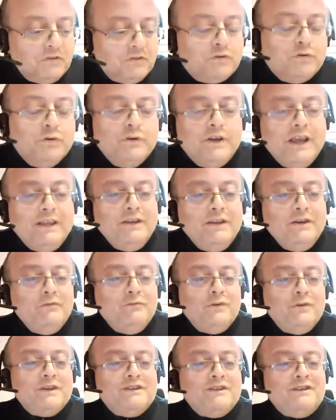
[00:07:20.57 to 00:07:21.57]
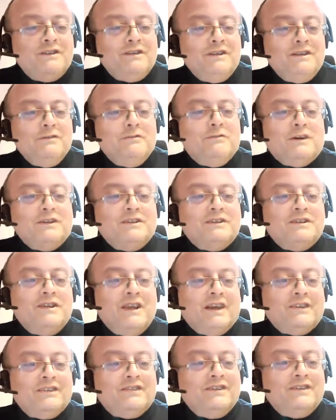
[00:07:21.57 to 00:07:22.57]
together with what
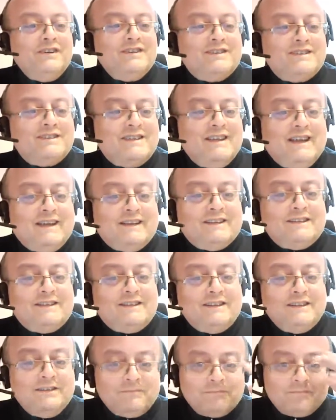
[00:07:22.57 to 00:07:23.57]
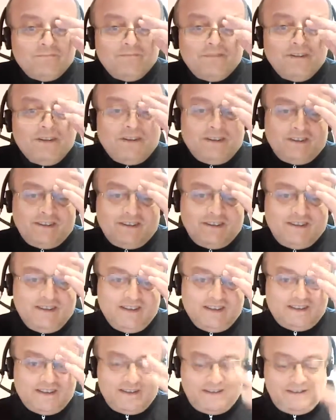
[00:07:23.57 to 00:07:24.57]
Catherine said,
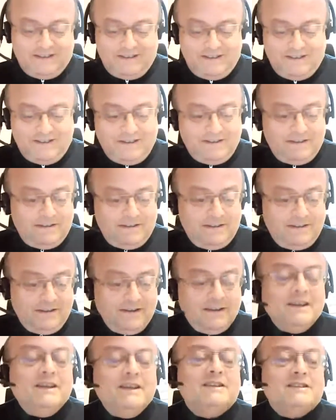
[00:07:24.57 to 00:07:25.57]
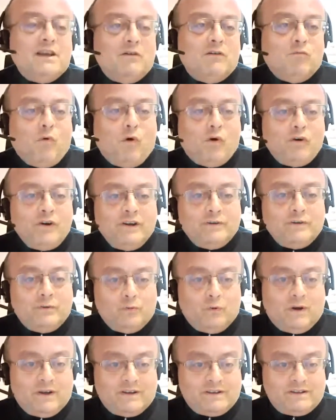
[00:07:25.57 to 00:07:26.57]
this is a warning
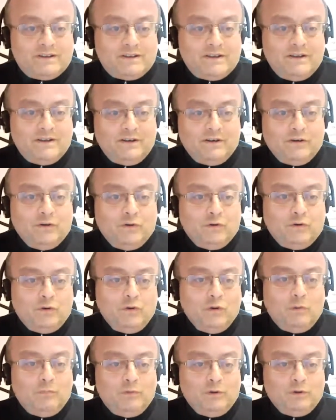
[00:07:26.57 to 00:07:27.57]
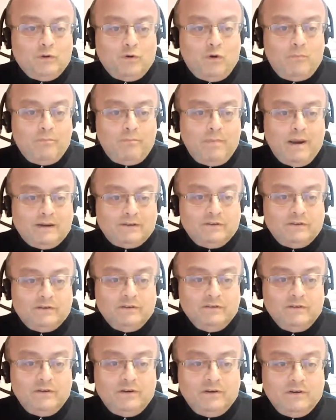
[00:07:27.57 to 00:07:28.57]
to us. Global Compact
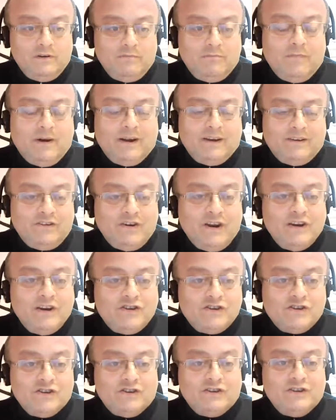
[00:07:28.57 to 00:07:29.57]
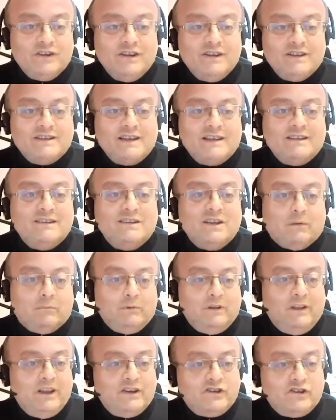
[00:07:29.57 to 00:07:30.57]
on Migration is a
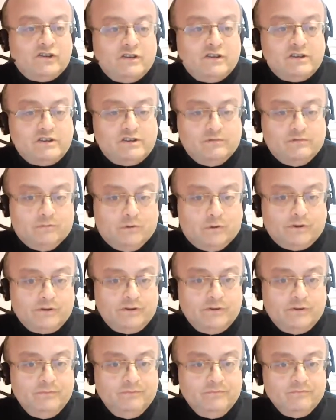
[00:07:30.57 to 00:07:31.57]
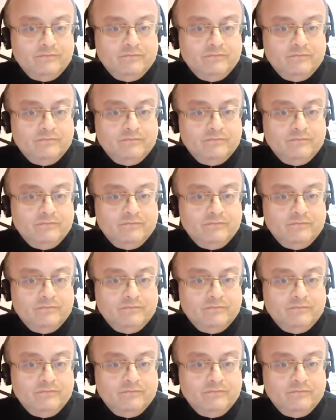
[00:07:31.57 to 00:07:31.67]
double-edged sword,